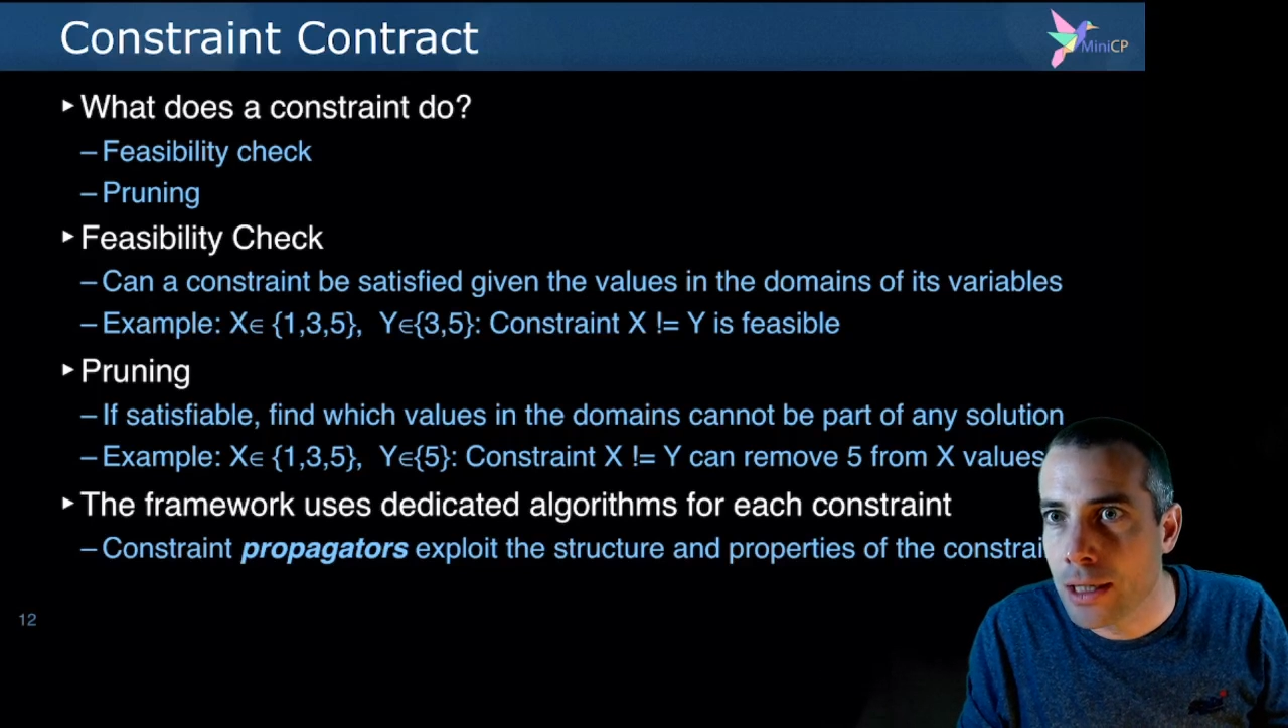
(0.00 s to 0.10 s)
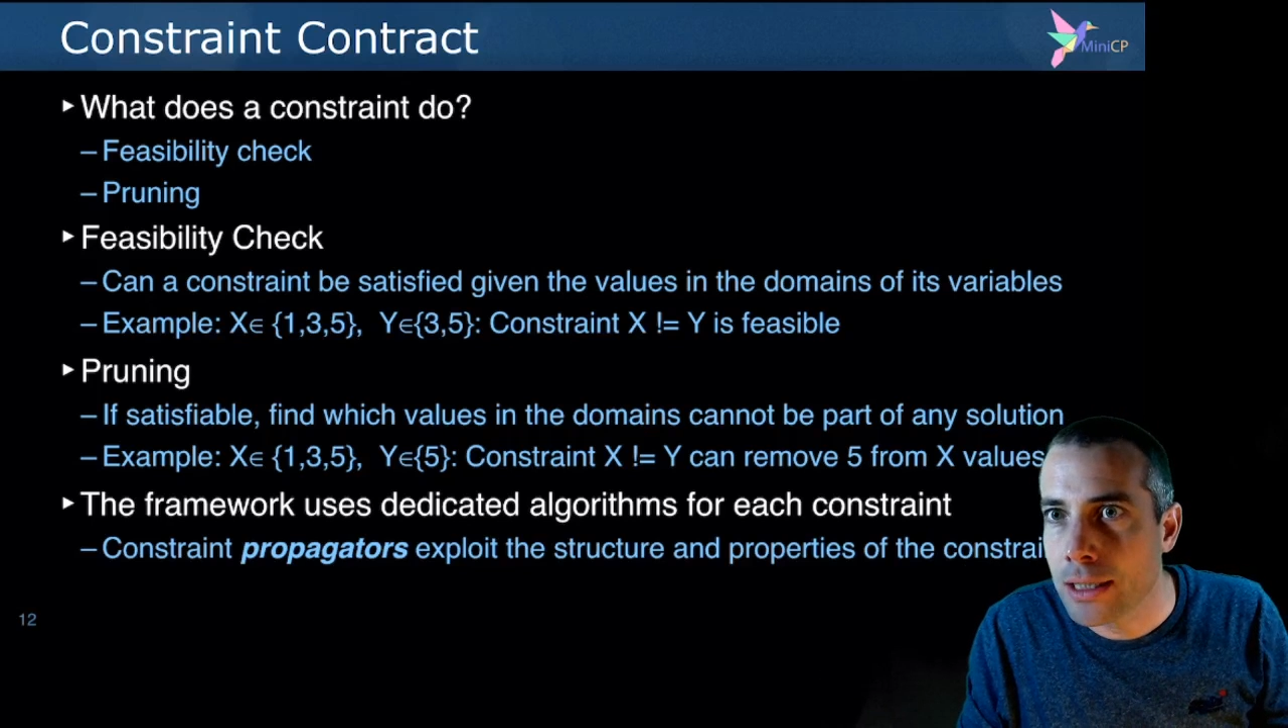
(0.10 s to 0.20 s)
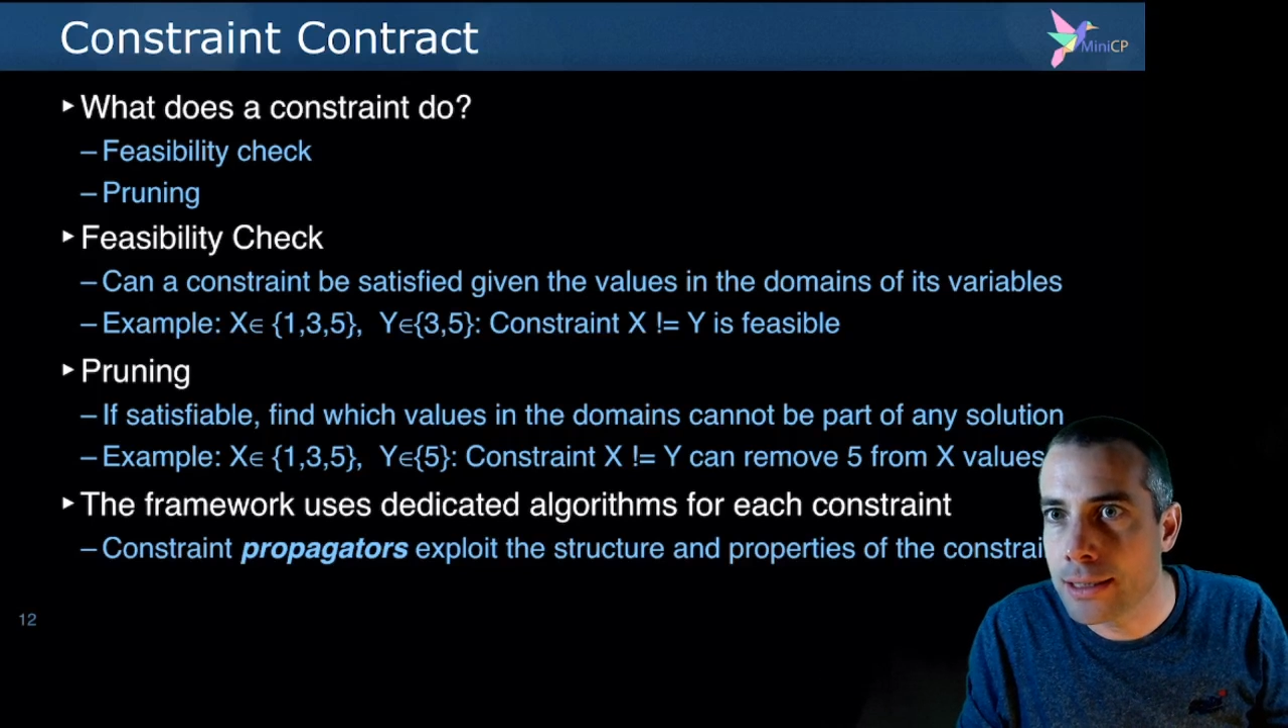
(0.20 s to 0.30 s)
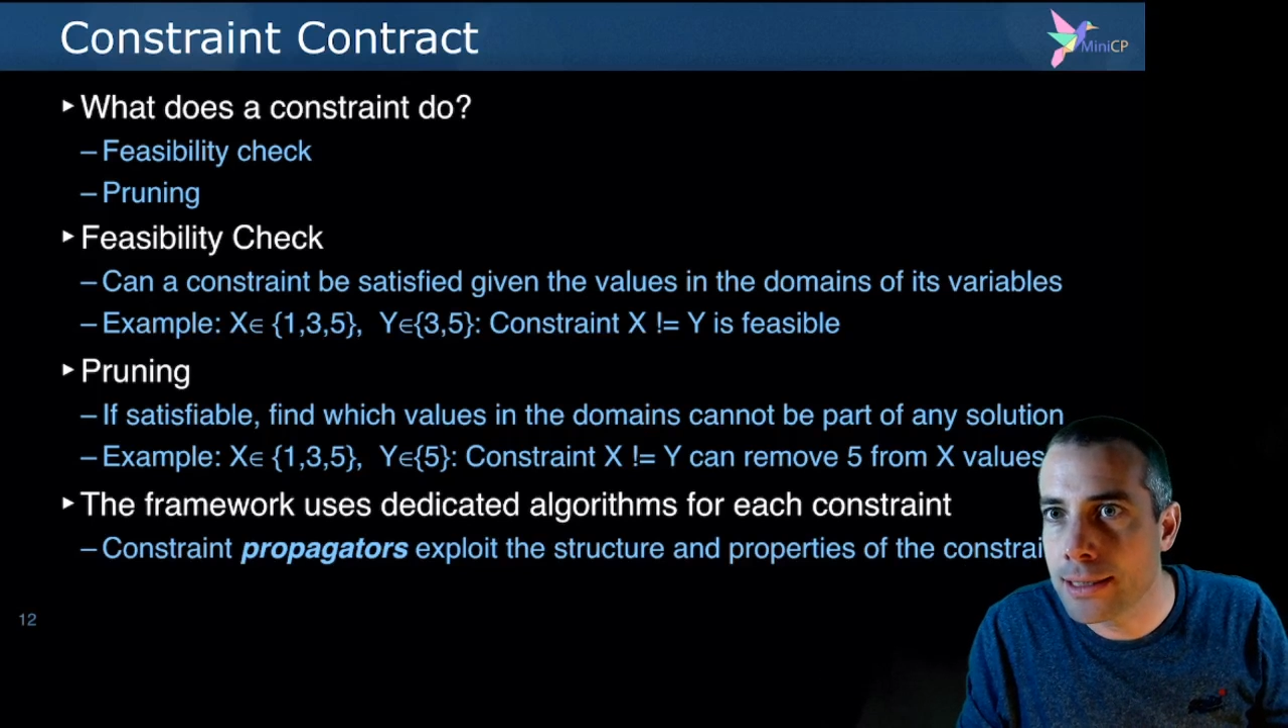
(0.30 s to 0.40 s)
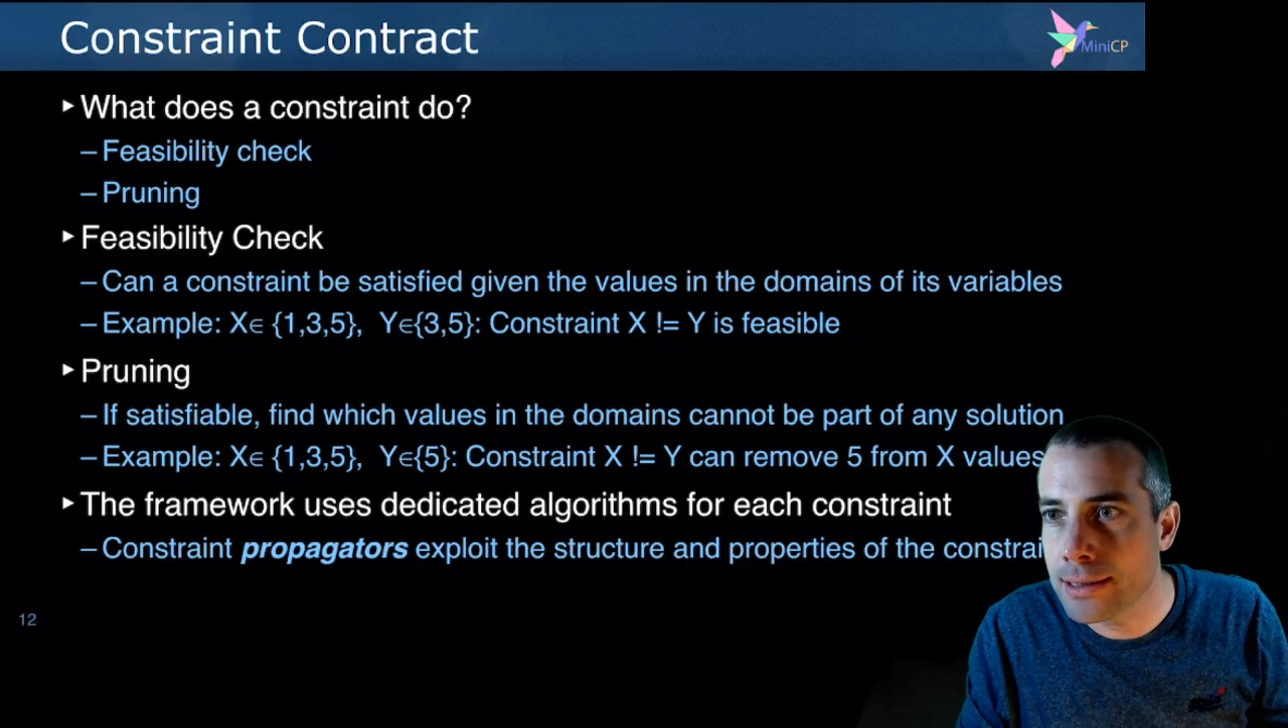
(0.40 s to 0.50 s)

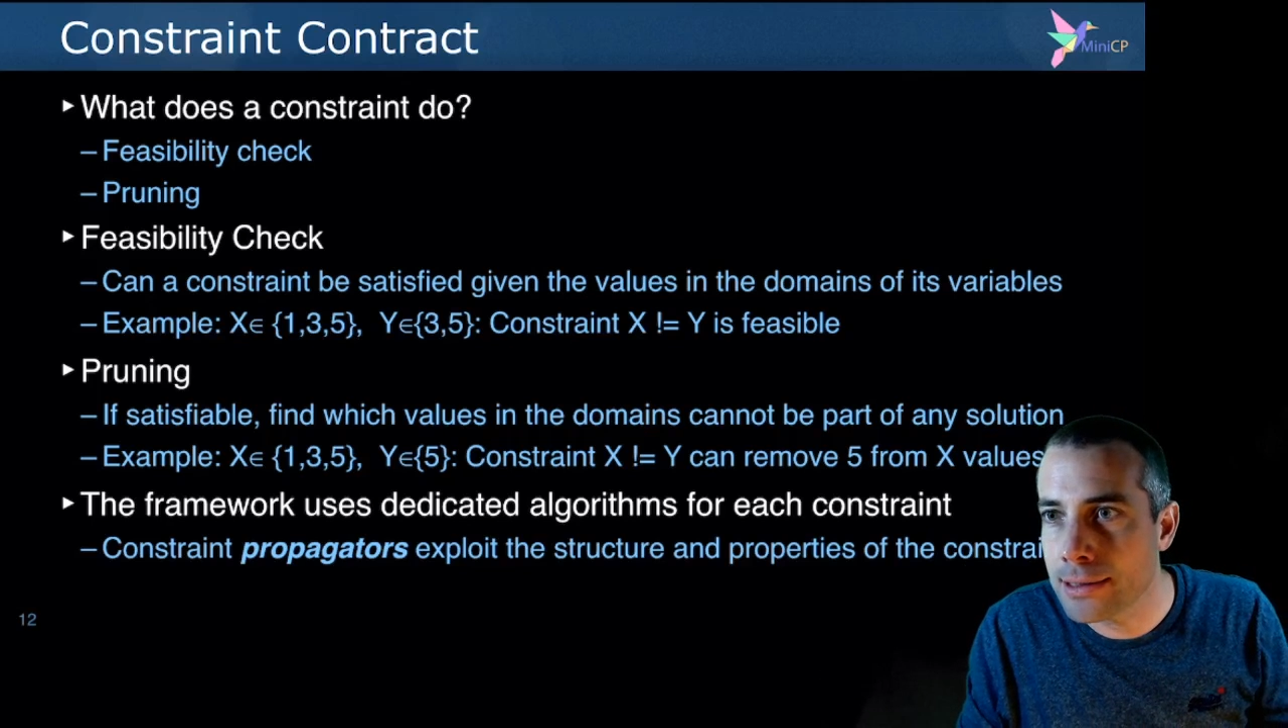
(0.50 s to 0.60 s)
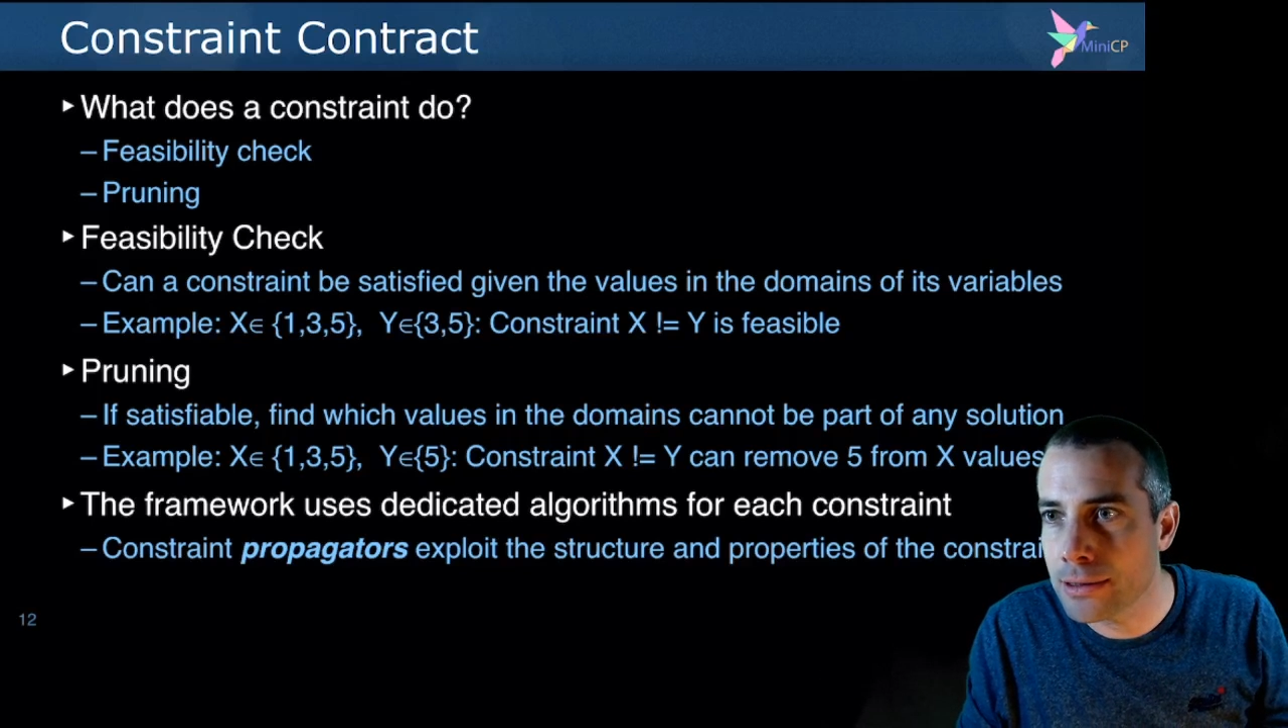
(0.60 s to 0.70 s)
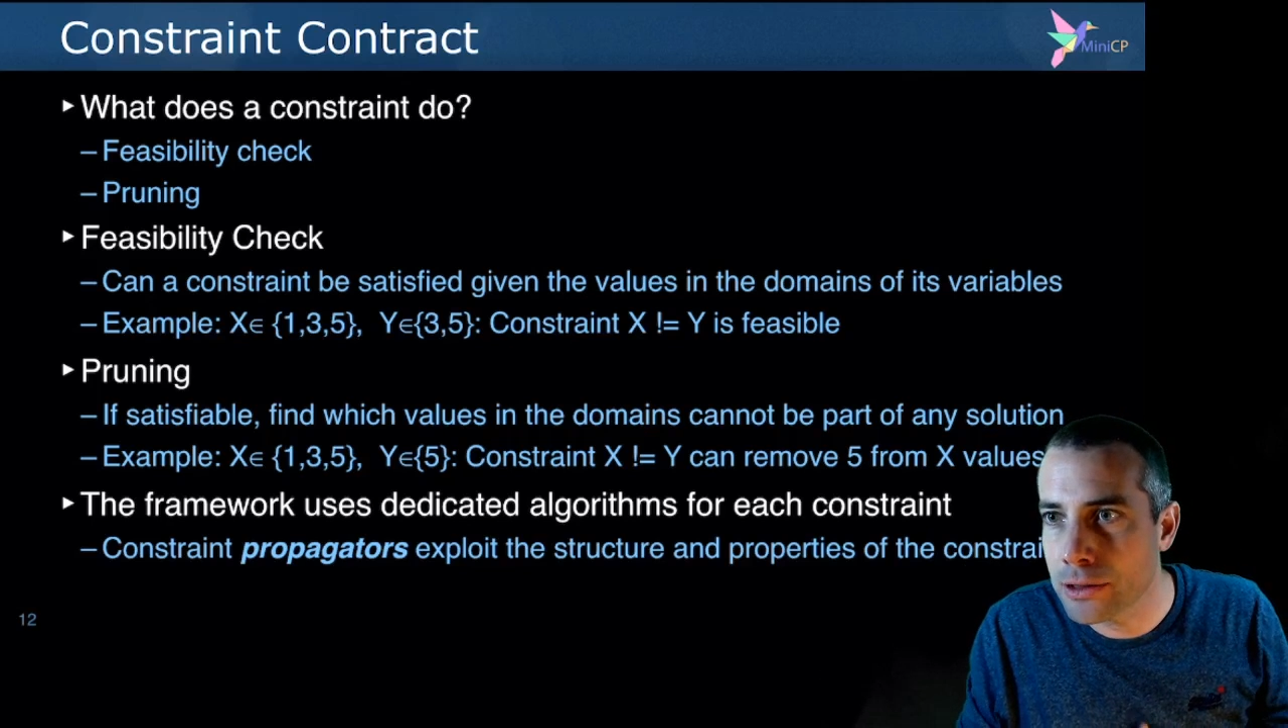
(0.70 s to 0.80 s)
that has